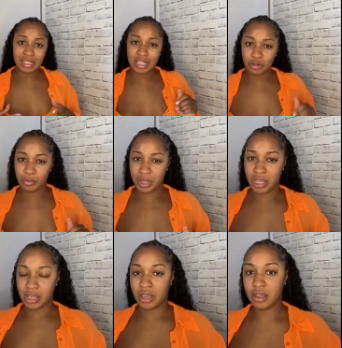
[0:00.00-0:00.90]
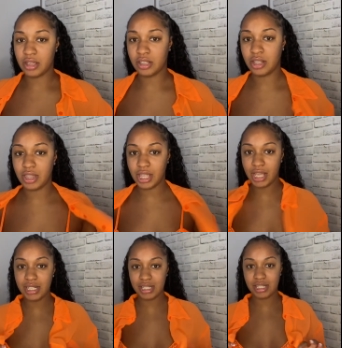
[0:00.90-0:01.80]
little big.
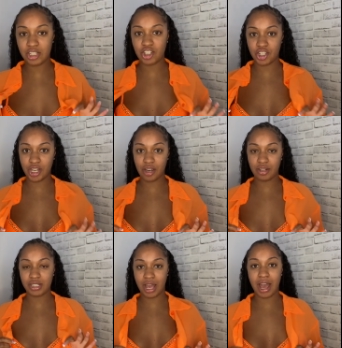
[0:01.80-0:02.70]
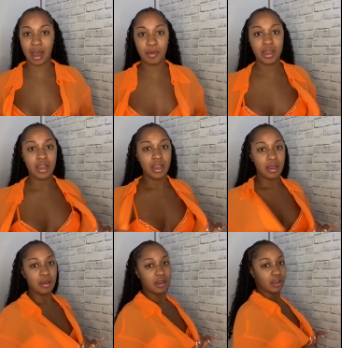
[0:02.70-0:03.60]
This sheer top
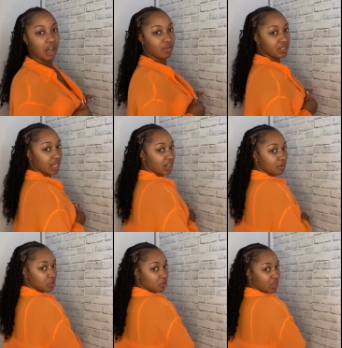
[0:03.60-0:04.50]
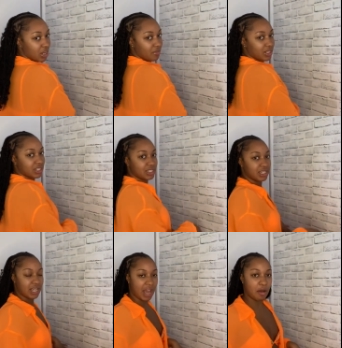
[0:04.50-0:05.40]
covers that up so you can't really
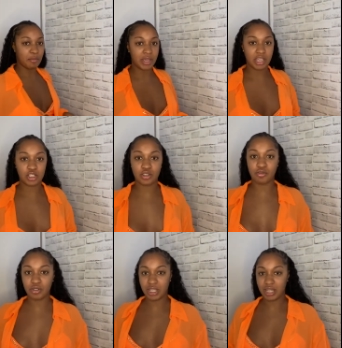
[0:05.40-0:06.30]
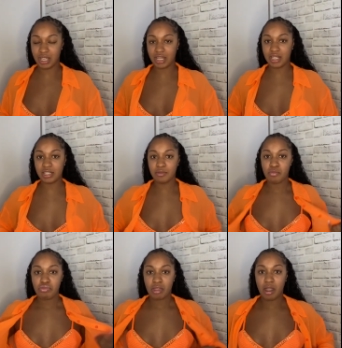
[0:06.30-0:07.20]
see how big it truly is.
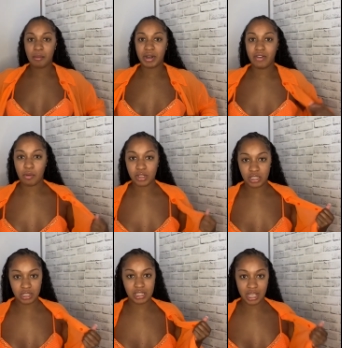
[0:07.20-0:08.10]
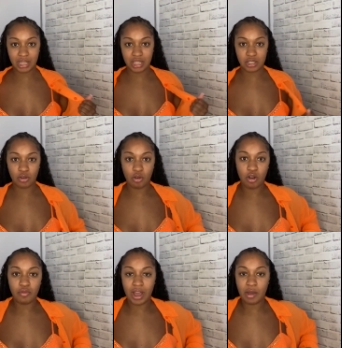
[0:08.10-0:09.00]
Um, but if I was to take this
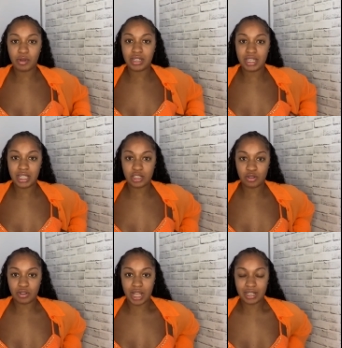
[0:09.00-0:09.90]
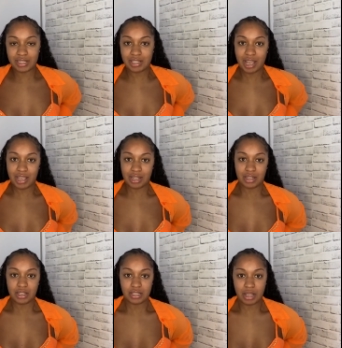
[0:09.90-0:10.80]
off, I would need to like tighten
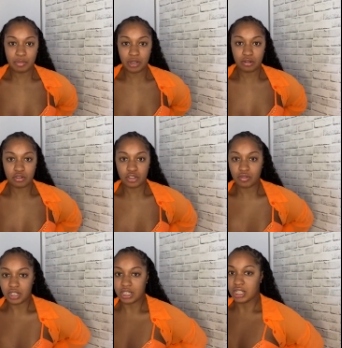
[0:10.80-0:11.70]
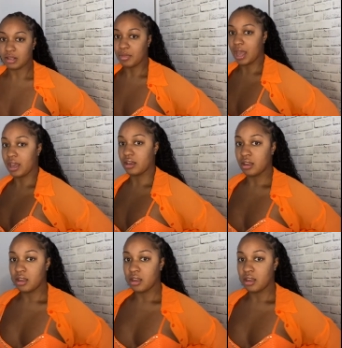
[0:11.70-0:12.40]
this, like put a little scrunchie at the back